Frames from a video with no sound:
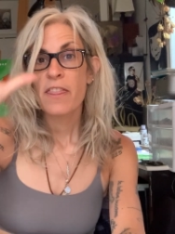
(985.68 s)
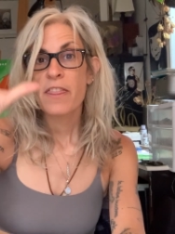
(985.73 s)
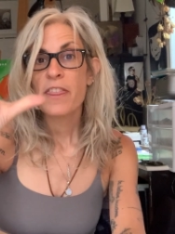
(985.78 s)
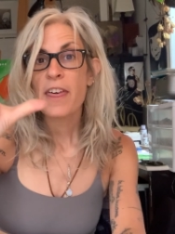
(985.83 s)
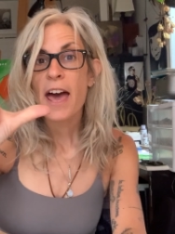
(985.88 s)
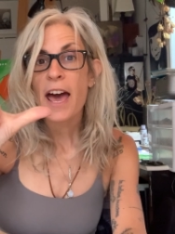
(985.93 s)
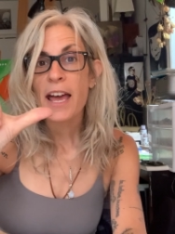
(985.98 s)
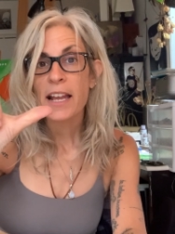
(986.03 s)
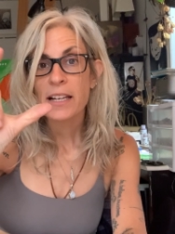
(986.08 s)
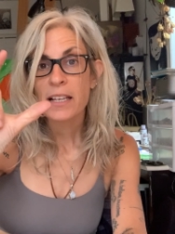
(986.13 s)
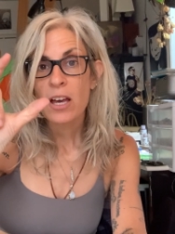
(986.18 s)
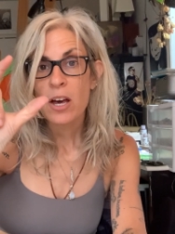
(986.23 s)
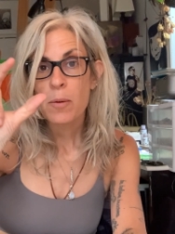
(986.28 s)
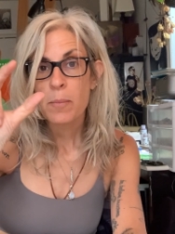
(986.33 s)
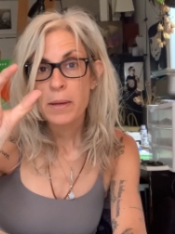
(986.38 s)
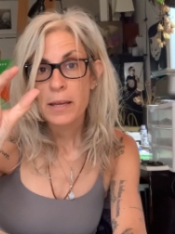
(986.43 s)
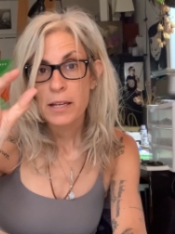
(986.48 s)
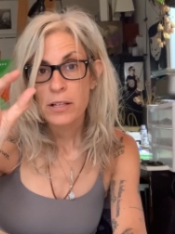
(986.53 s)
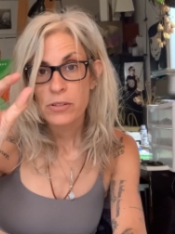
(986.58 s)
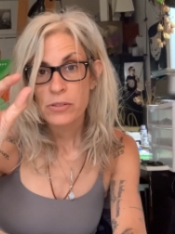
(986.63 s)
That
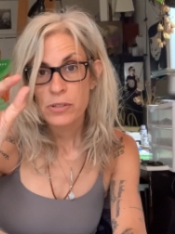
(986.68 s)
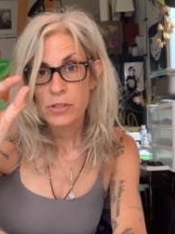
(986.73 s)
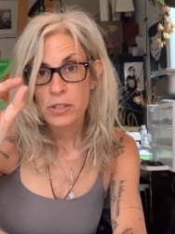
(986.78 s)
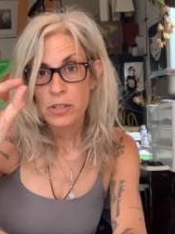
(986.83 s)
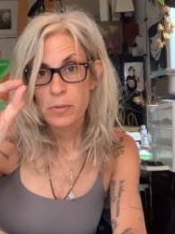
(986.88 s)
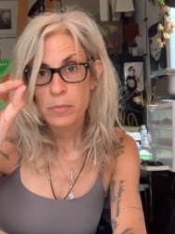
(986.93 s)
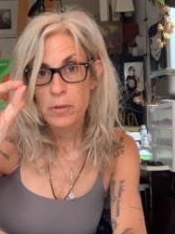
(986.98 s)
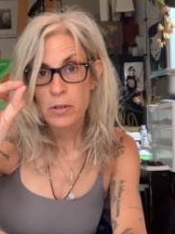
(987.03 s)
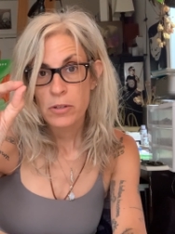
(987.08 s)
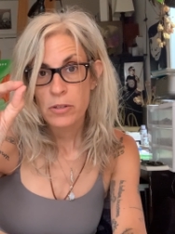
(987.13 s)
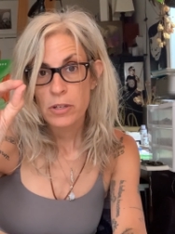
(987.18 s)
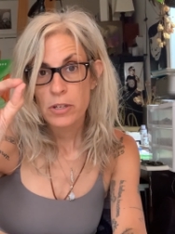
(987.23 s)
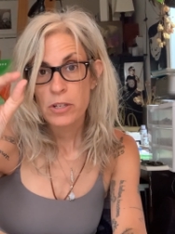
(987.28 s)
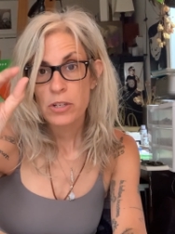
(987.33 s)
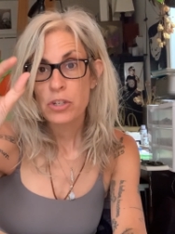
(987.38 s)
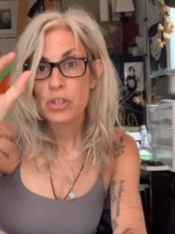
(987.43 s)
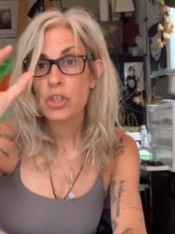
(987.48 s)
coming into communion,